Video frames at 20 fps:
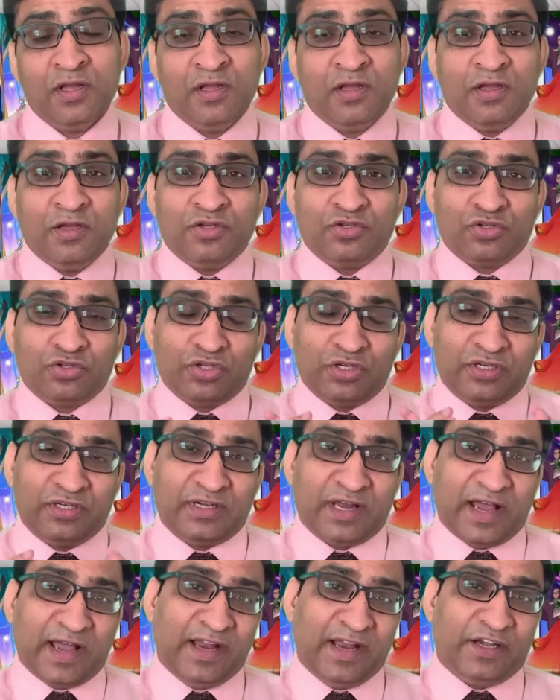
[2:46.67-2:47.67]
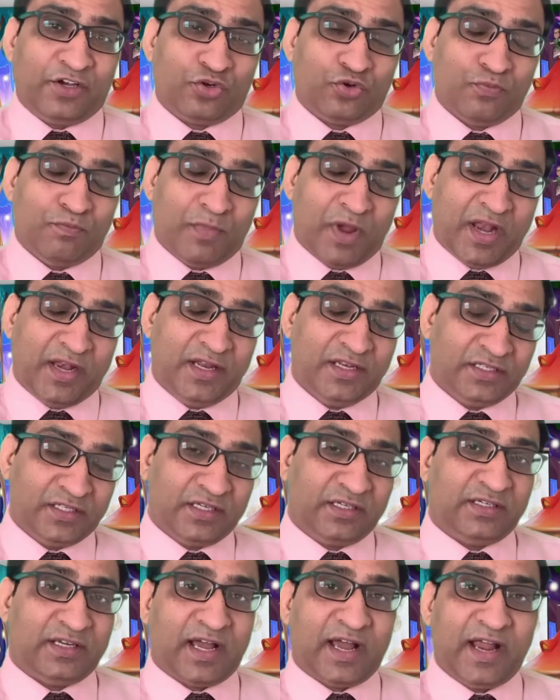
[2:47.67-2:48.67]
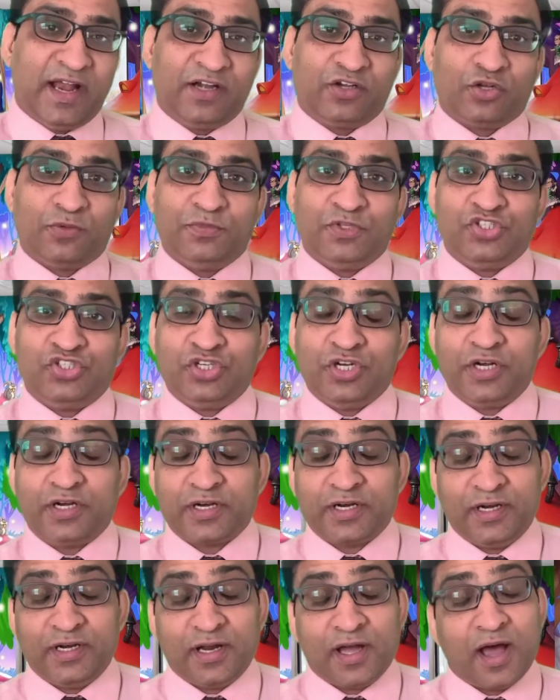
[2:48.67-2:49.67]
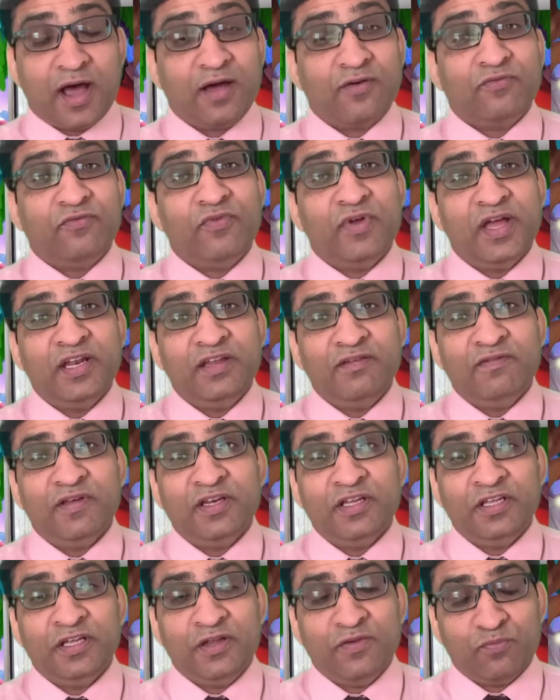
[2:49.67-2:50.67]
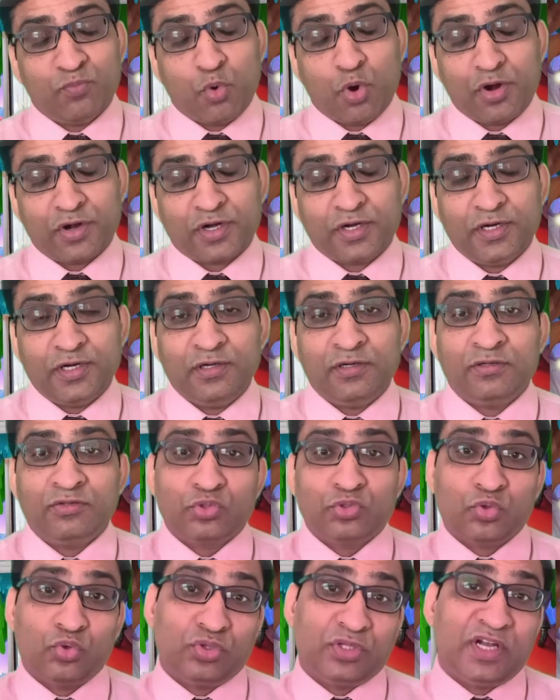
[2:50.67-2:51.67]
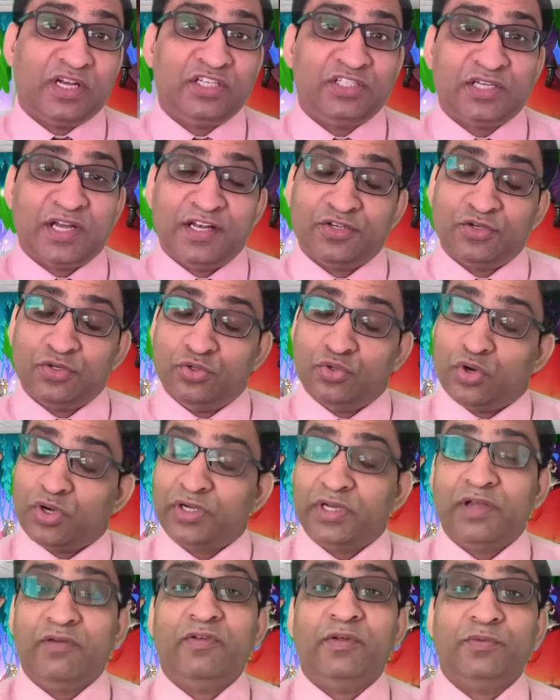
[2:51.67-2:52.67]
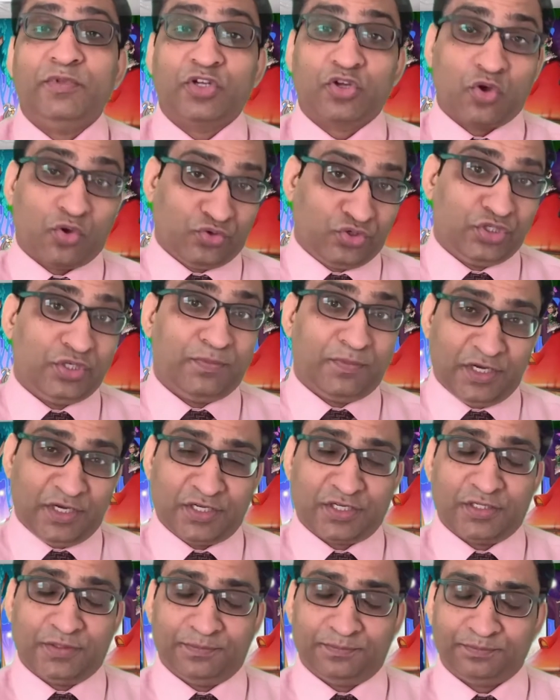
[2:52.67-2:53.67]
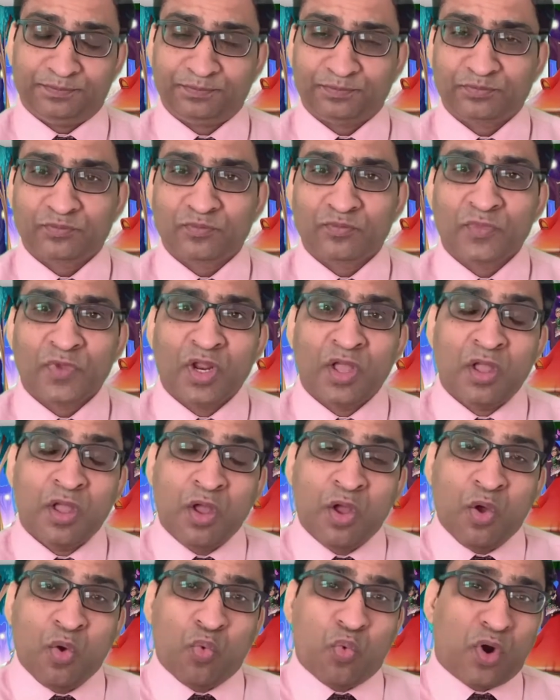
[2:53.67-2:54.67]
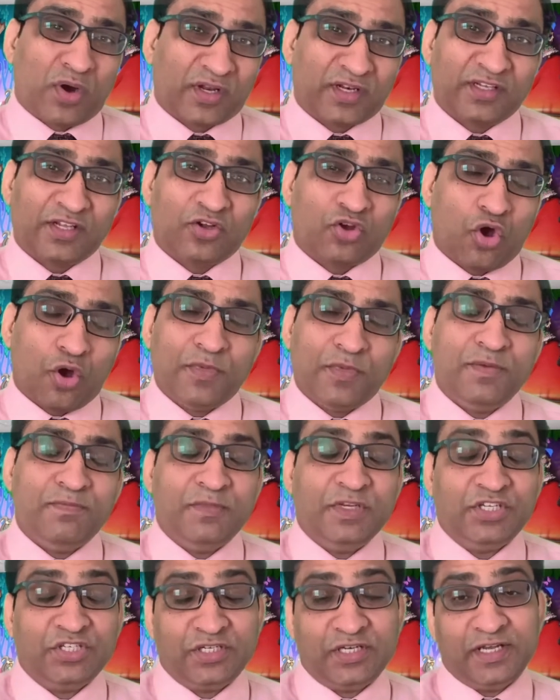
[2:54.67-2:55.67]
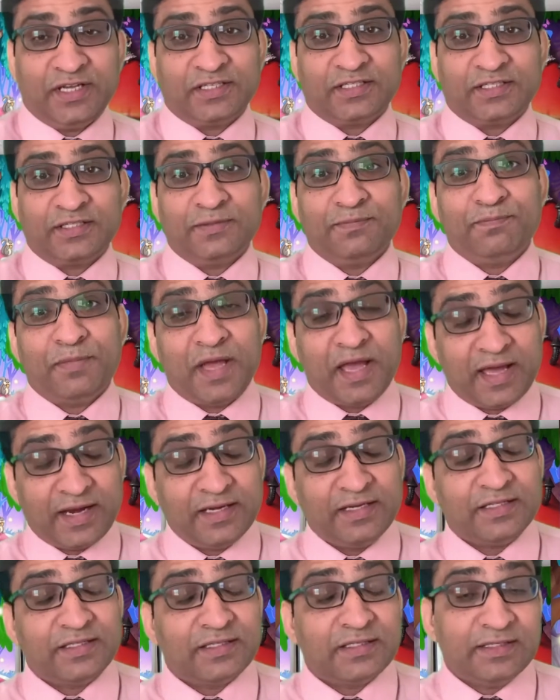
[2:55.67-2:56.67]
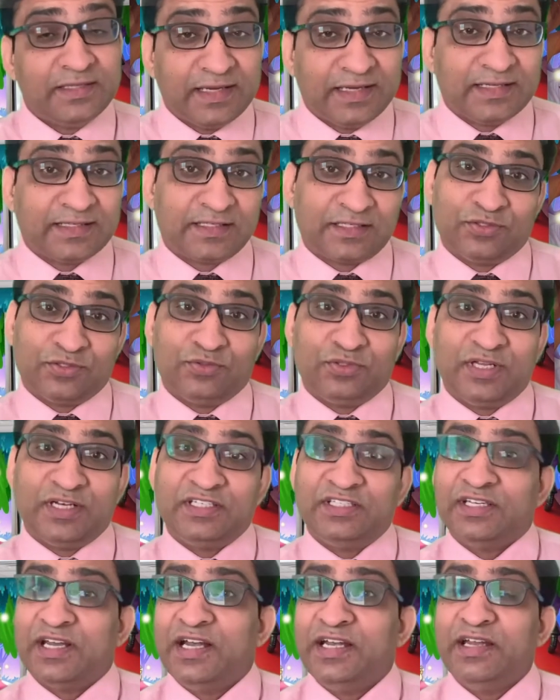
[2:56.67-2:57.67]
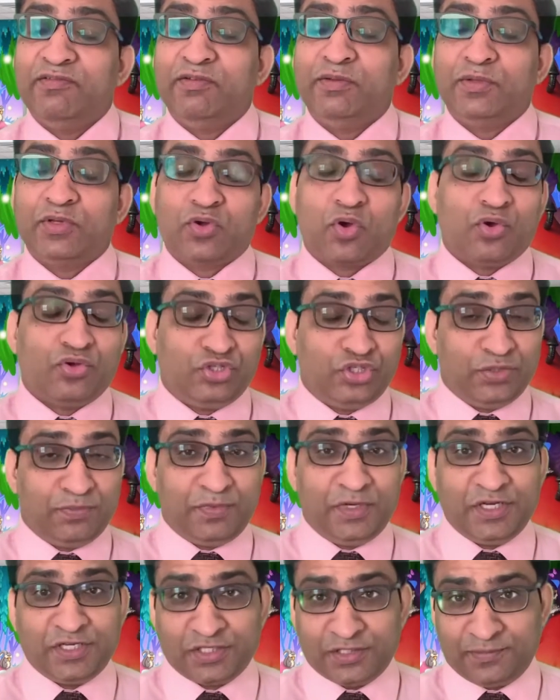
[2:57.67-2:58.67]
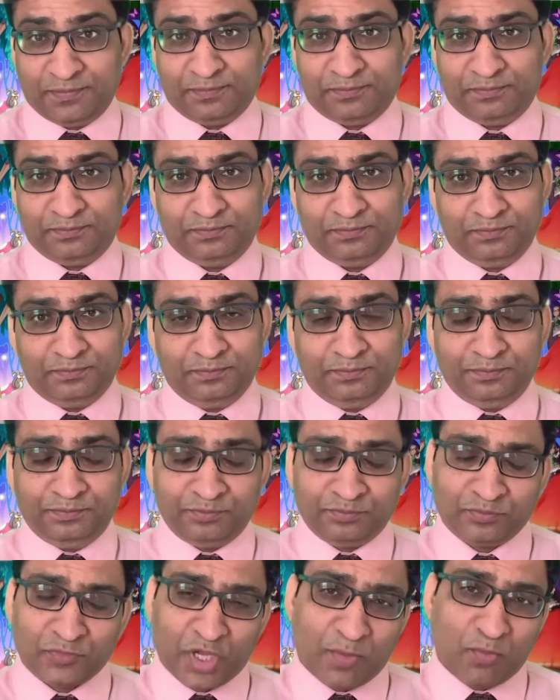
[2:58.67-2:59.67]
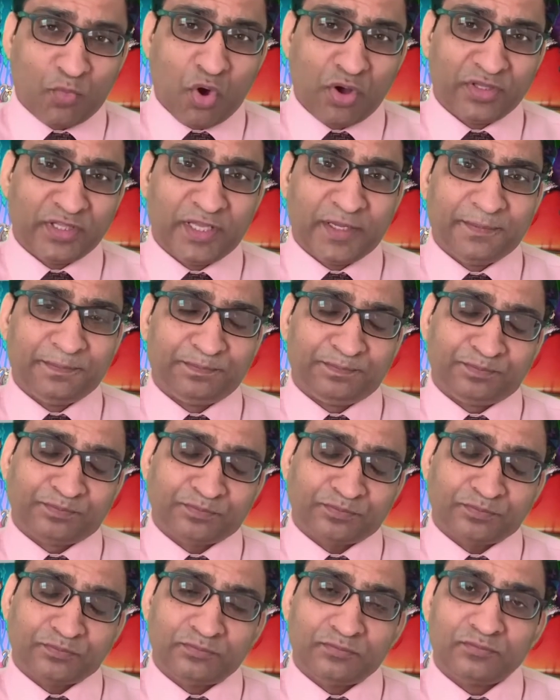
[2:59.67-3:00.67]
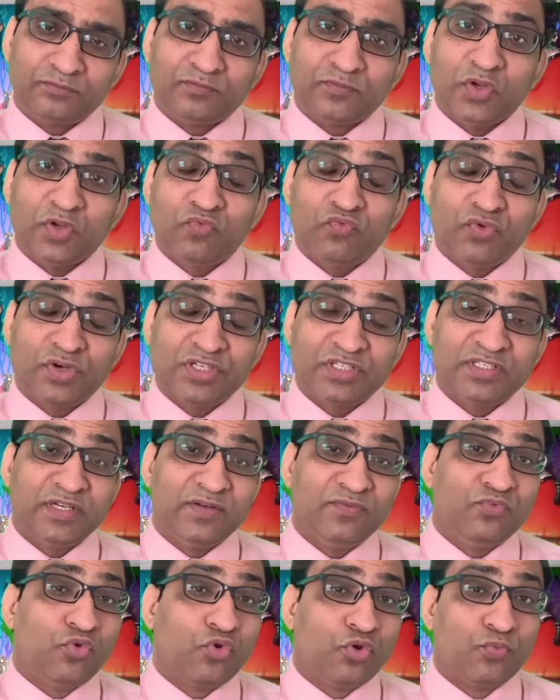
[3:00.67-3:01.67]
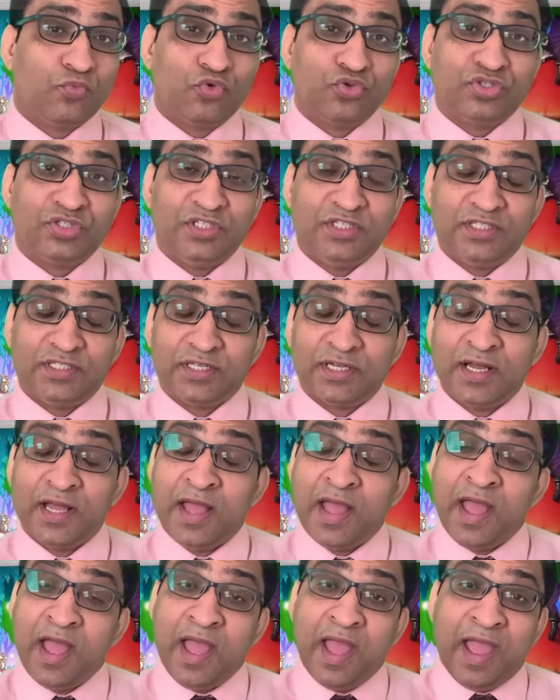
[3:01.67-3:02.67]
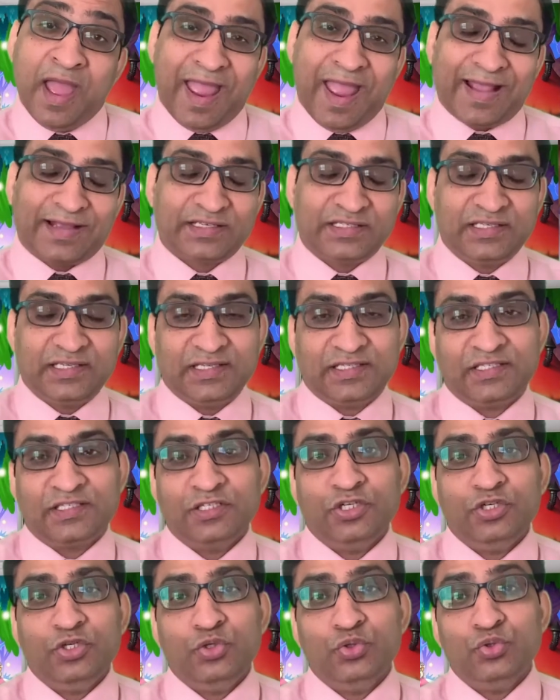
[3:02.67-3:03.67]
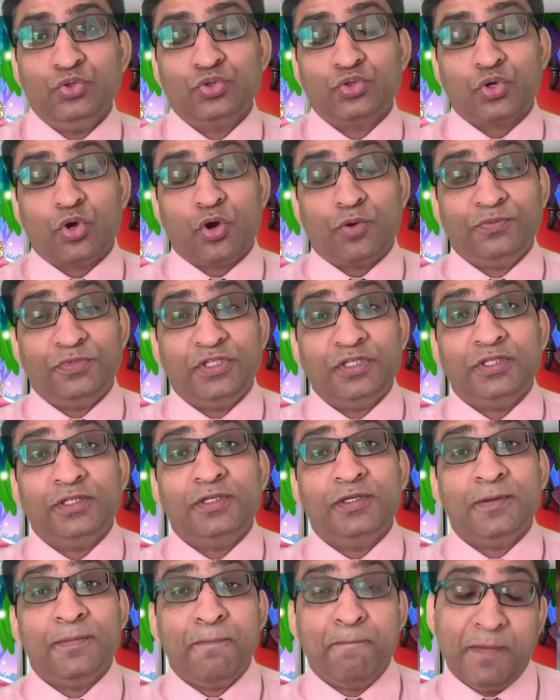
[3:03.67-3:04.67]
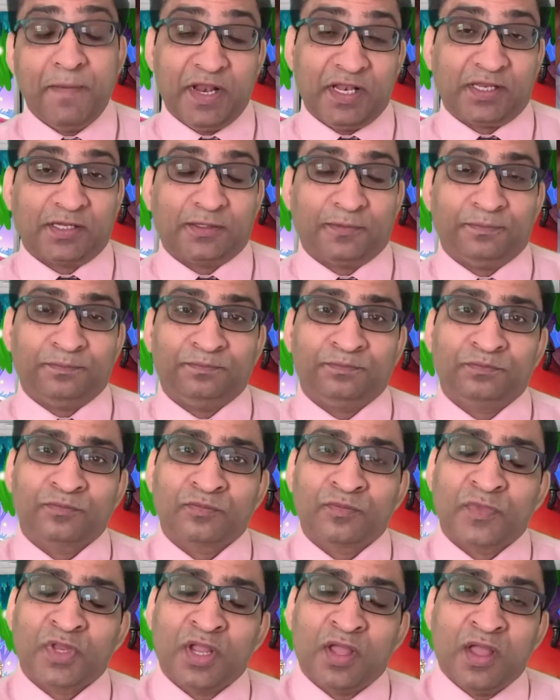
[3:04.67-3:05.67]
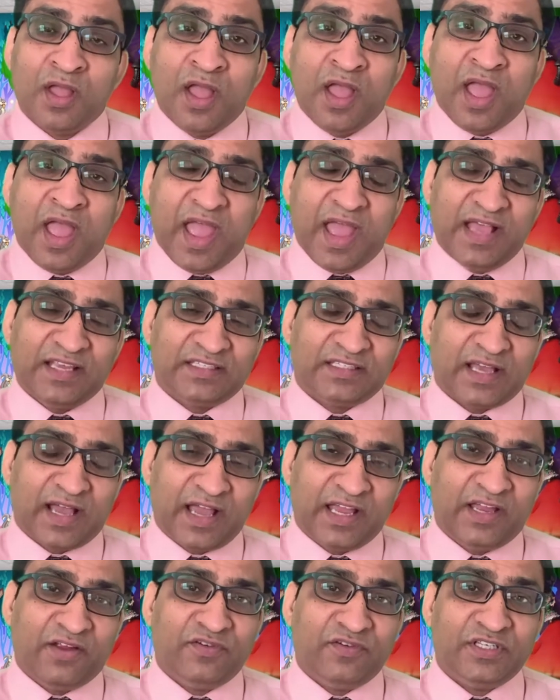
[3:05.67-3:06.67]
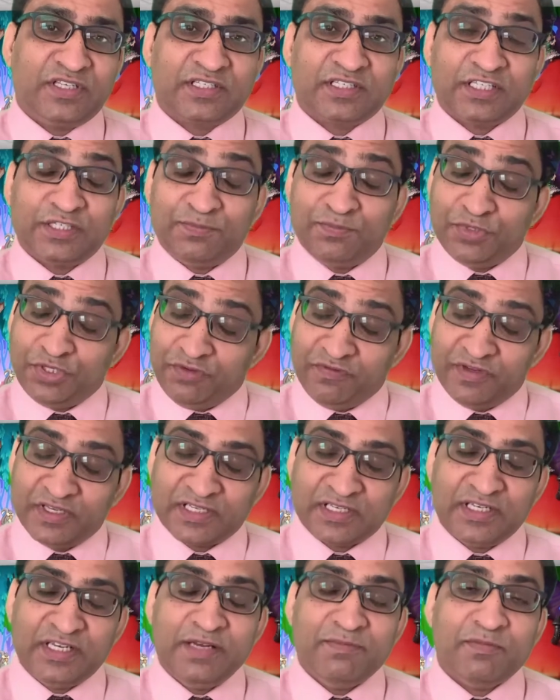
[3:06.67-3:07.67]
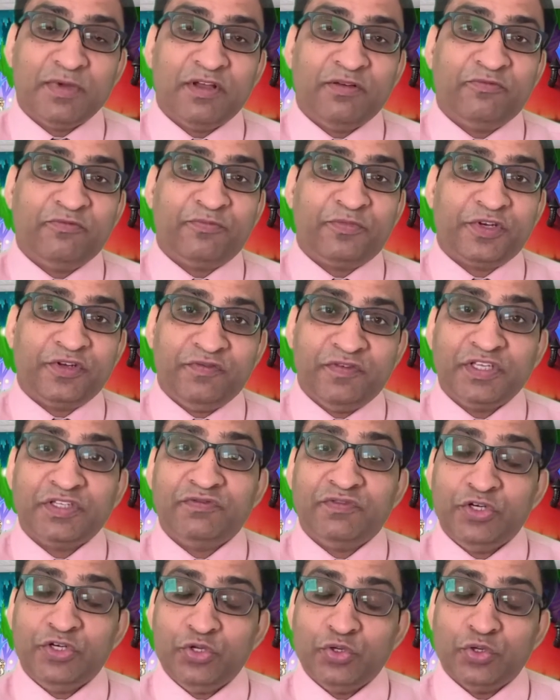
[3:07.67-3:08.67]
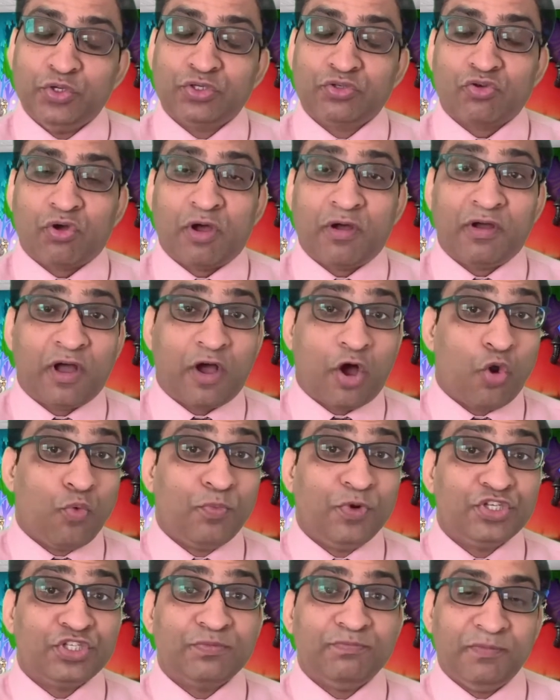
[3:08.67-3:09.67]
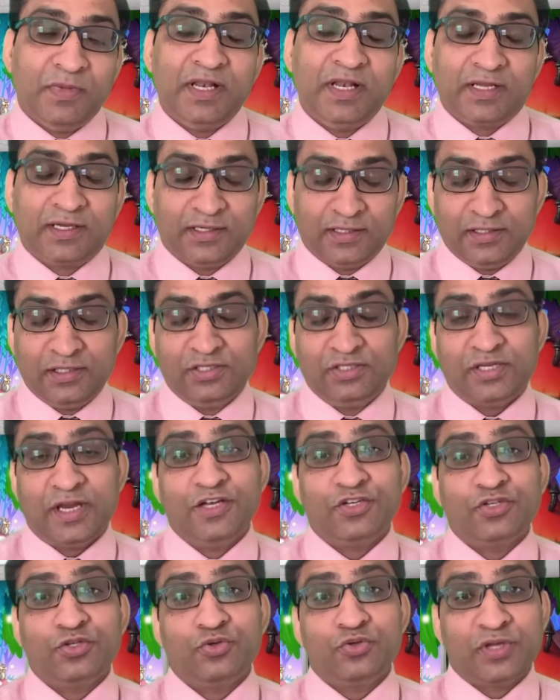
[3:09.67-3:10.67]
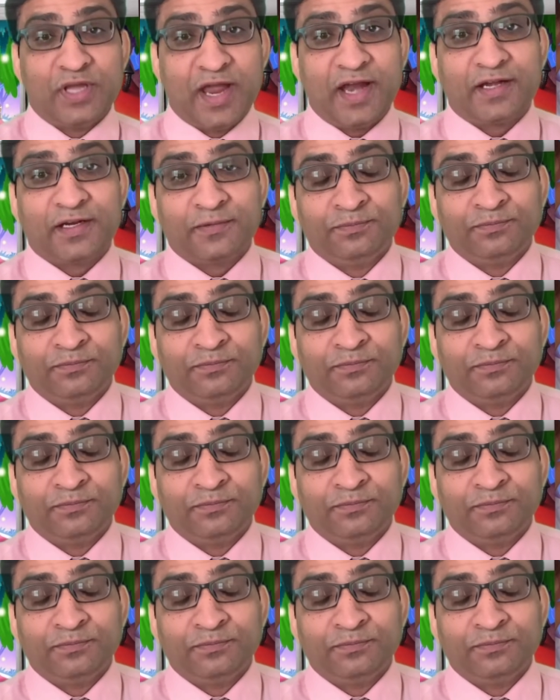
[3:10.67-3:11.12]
So the diet, to manage the diet of the children are very, very important so that child should not develop the constipation. What are the common mistakes parents does so that child develop the constipation? Among them, first foremost is the excess use of the milk. As I have discussed previously in my previous videos of how much milk child should get.